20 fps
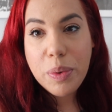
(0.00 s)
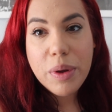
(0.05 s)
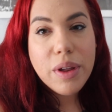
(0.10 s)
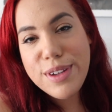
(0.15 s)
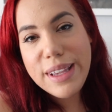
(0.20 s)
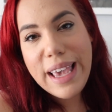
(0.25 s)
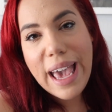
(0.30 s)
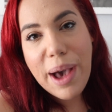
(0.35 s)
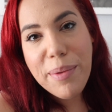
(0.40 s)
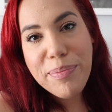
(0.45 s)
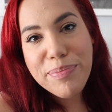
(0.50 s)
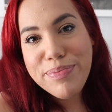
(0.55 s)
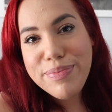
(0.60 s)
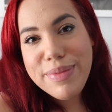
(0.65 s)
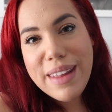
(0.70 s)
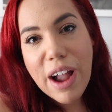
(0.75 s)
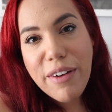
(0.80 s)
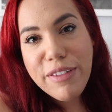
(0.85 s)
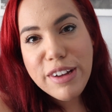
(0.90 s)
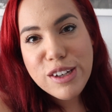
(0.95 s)
So yeah,
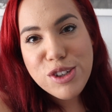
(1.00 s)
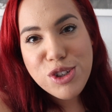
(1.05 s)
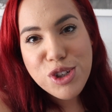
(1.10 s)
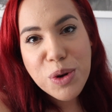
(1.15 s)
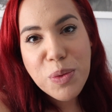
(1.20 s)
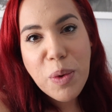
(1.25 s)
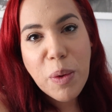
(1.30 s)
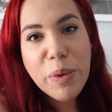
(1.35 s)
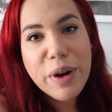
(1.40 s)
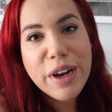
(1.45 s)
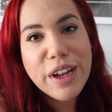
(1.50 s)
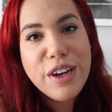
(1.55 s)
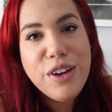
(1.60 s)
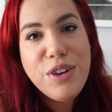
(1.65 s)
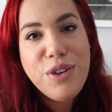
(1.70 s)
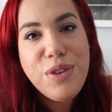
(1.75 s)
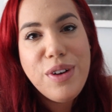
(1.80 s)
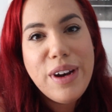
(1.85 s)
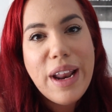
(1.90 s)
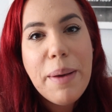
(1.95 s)
not really sure what we're gonna
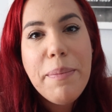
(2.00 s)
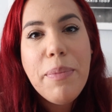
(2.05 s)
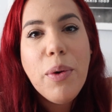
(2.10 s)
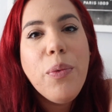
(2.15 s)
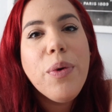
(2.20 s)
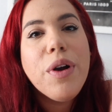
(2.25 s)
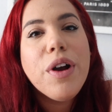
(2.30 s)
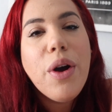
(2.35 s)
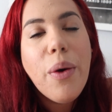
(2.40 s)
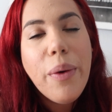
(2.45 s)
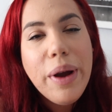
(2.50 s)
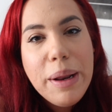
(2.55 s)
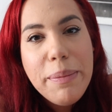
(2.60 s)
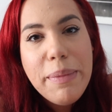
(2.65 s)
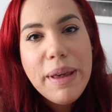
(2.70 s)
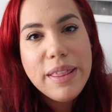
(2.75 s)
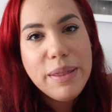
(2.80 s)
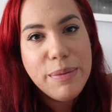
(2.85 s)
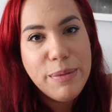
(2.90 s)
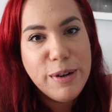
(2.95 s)
do today, but we're going to
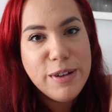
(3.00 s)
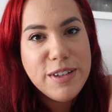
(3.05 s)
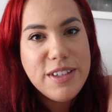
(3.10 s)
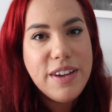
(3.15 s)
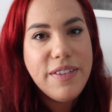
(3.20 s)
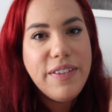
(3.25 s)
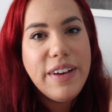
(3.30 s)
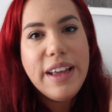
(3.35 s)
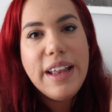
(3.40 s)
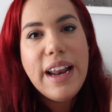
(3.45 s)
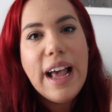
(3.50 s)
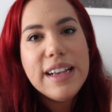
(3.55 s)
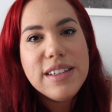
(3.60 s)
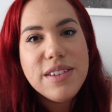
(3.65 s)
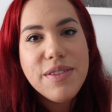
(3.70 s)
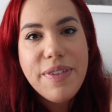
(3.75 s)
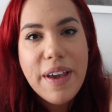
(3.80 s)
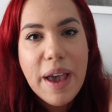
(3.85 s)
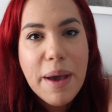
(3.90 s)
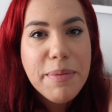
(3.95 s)
make the most of it as
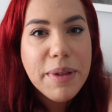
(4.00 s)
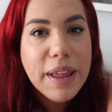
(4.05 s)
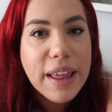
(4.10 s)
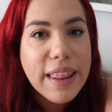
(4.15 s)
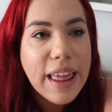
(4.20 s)
a family,